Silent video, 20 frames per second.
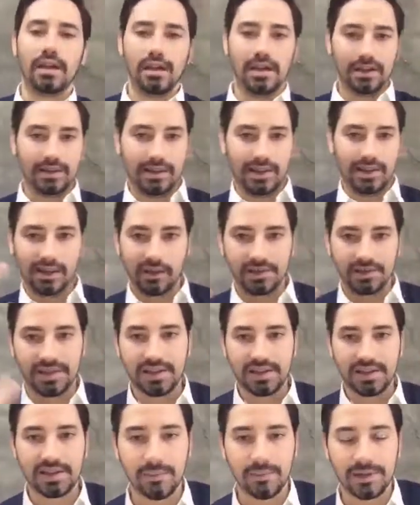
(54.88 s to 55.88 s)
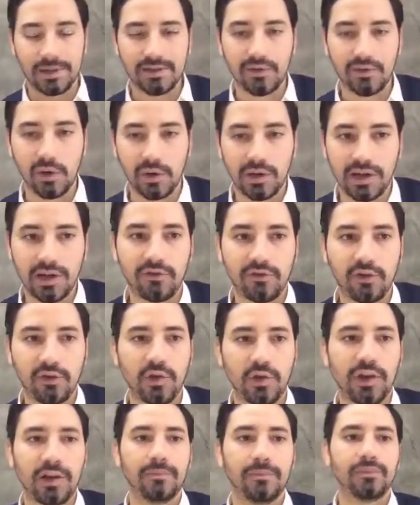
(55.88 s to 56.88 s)
the ecosystem is very
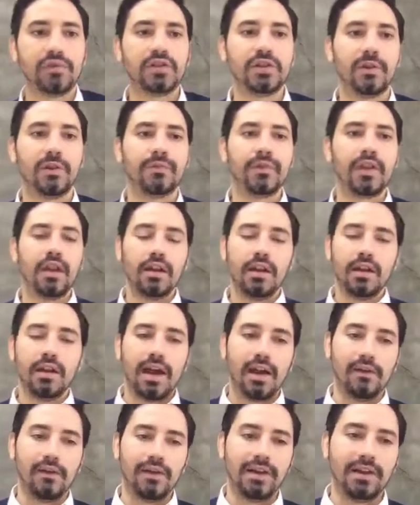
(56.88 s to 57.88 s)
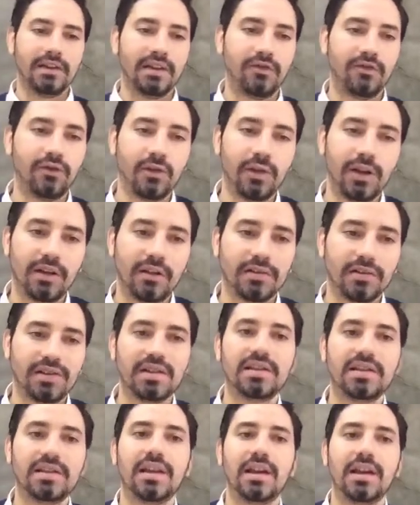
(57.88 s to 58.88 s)
different here. So having a different
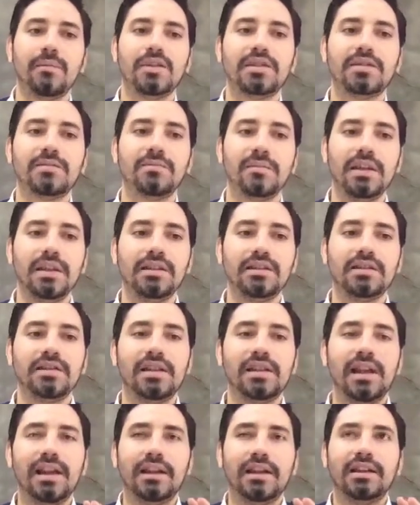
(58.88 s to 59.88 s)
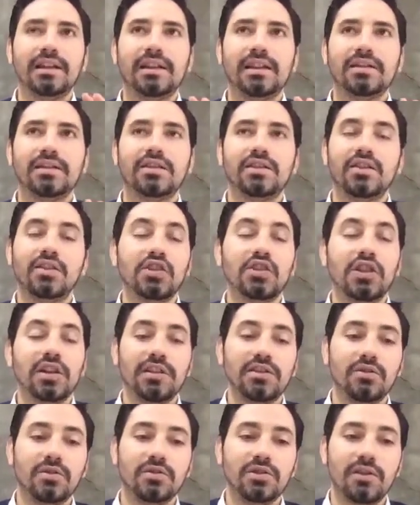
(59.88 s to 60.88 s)
ecosystem means like that
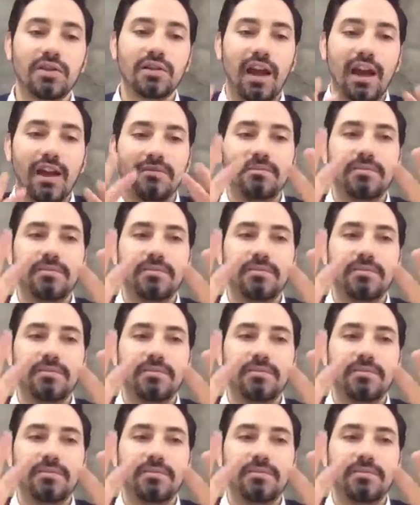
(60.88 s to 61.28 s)
Chinese users have